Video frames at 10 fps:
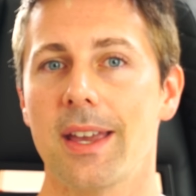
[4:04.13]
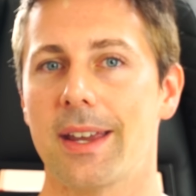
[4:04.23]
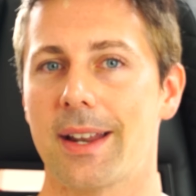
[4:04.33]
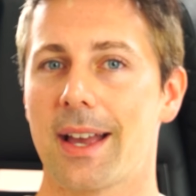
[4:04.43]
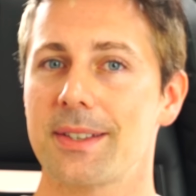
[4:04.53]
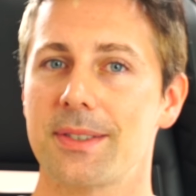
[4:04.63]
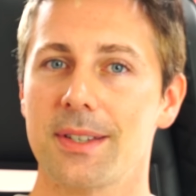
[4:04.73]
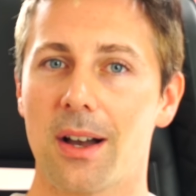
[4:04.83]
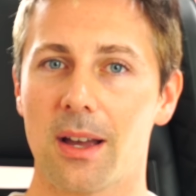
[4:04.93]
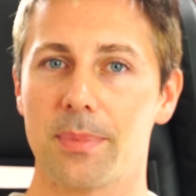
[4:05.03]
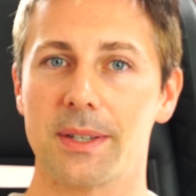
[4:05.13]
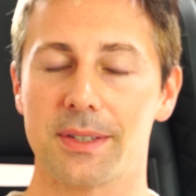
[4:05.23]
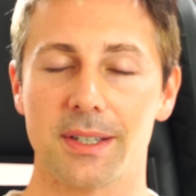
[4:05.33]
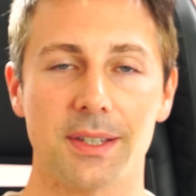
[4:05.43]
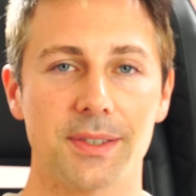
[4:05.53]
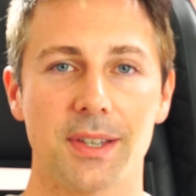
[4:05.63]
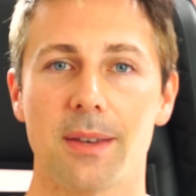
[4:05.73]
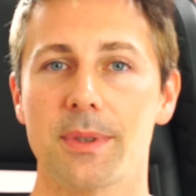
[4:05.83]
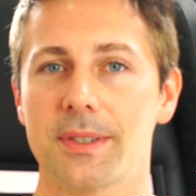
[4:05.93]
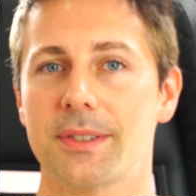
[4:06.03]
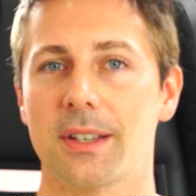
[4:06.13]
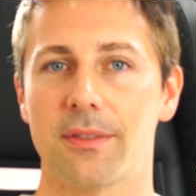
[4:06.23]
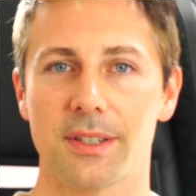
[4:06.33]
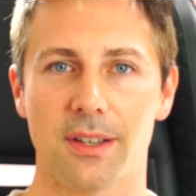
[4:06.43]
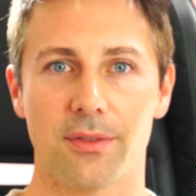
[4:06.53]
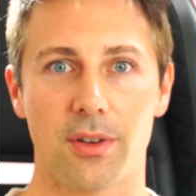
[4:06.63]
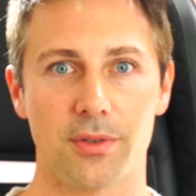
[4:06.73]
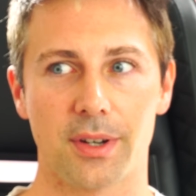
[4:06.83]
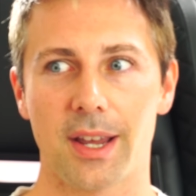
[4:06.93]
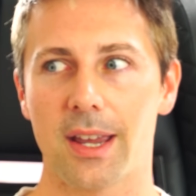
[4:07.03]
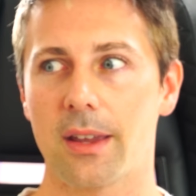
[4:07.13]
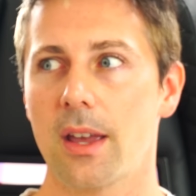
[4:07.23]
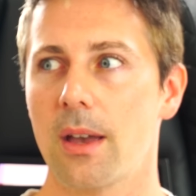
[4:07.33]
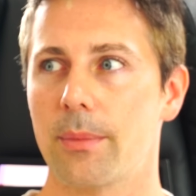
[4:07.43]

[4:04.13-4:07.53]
It has the IPC the same as the 7700K,